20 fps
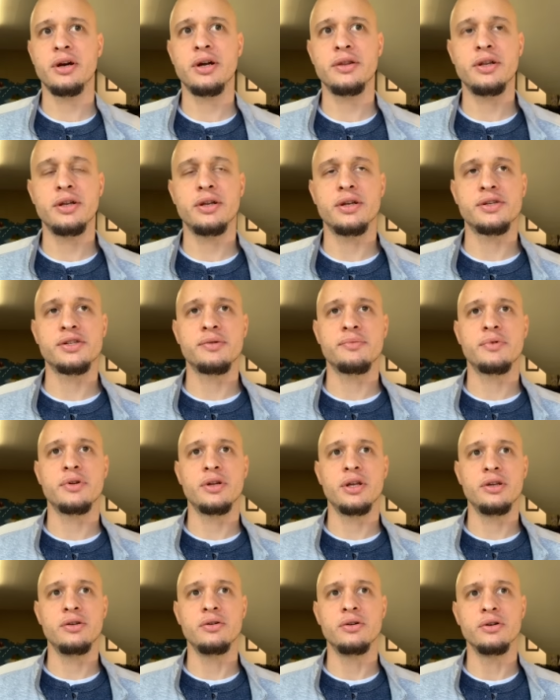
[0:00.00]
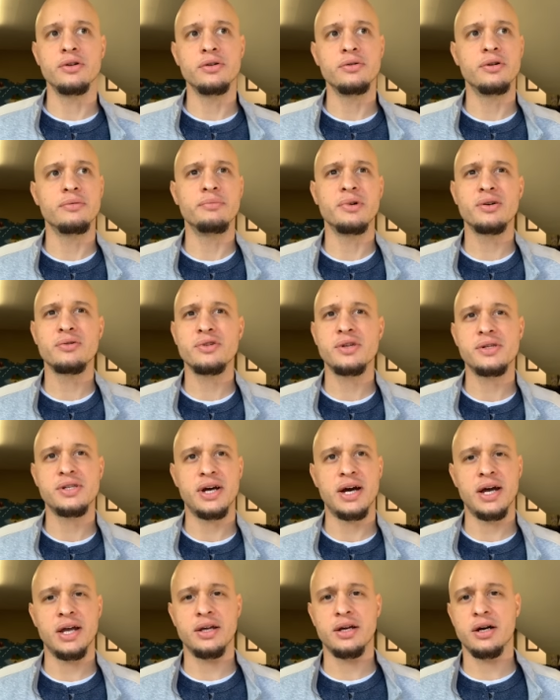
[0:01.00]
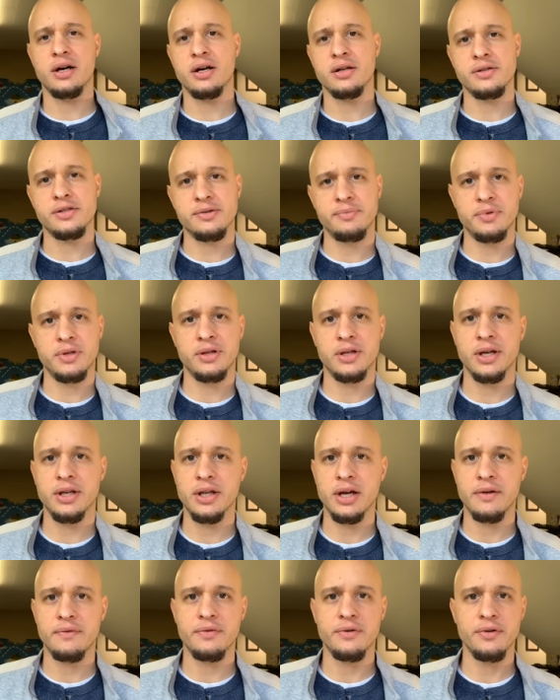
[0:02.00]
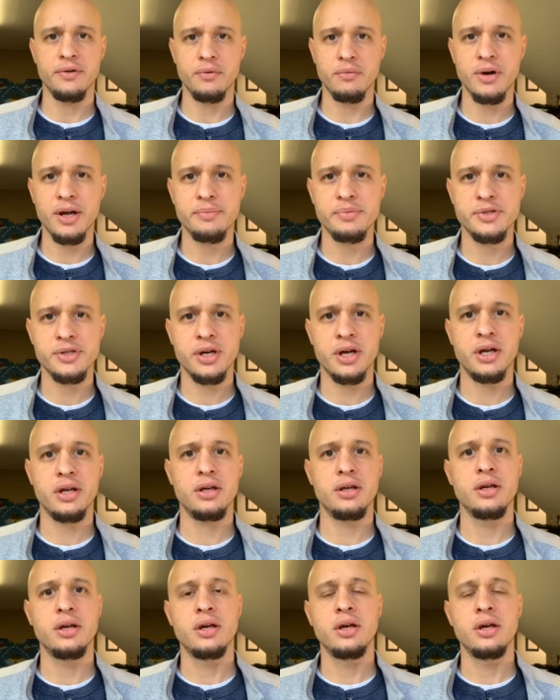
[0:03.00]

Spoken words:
I think that's something that you could do. Emojis, icons, something like that for the website.